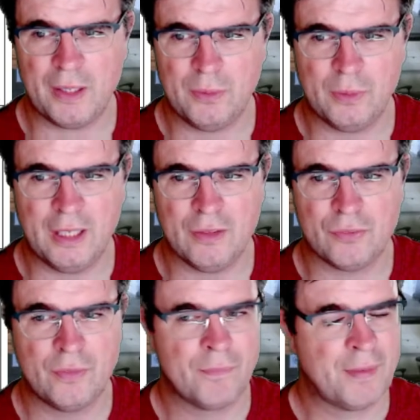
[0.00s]
you give
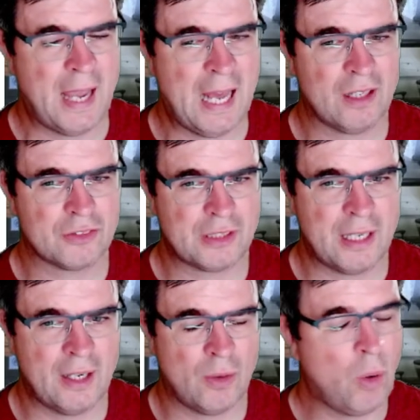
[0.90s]
Alice
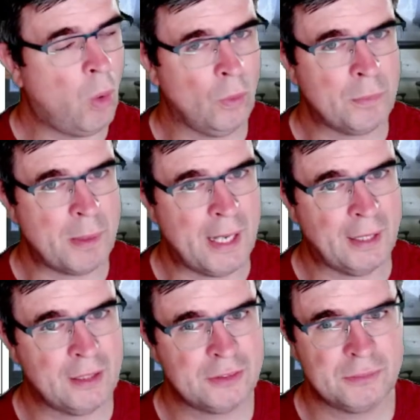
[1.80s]
all the
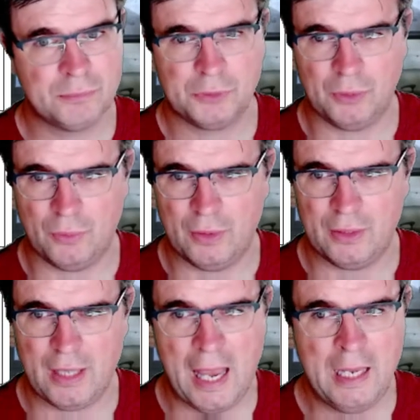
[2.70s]
bananas, so
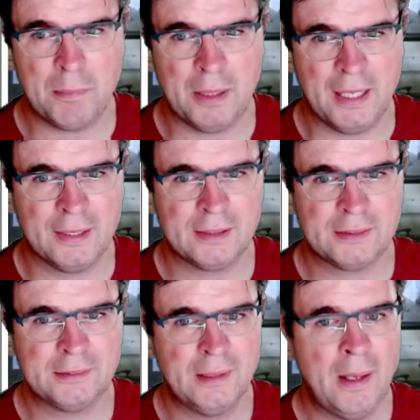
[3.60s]
8
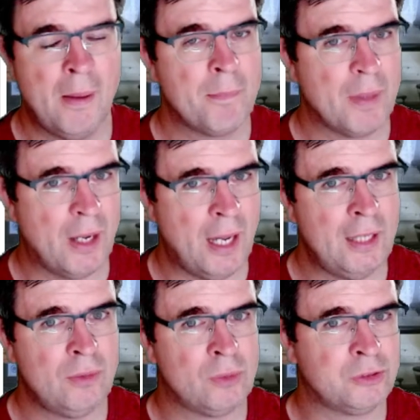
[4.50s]
bananas,
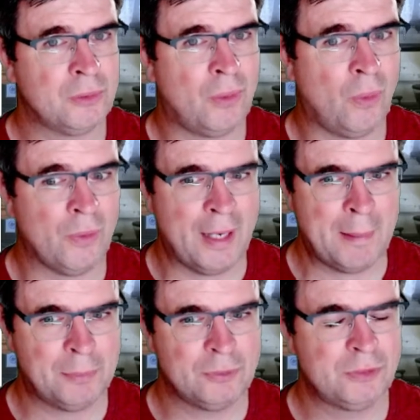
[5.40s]
and also all the
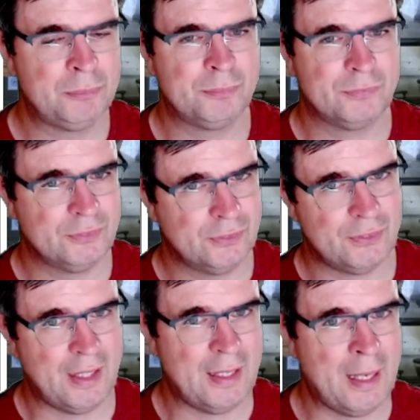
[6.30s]
apples,
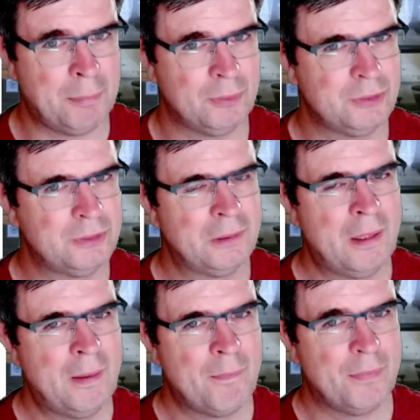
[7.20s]
10 apples,
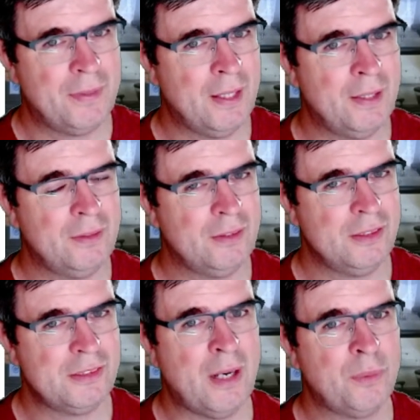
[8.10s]
then this
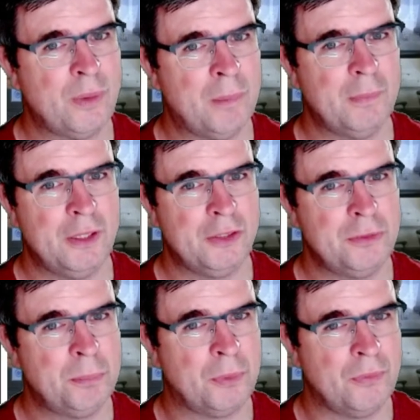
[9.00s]
outcome is
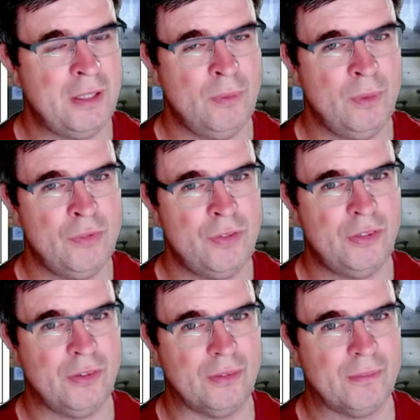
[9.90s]
Pareto
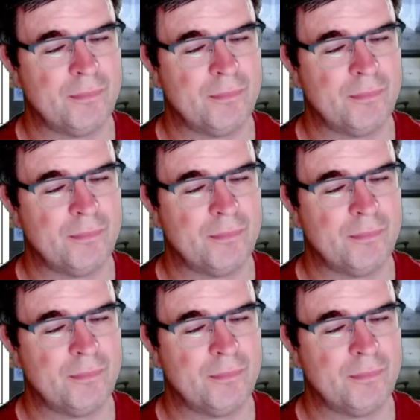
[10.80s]
efficient.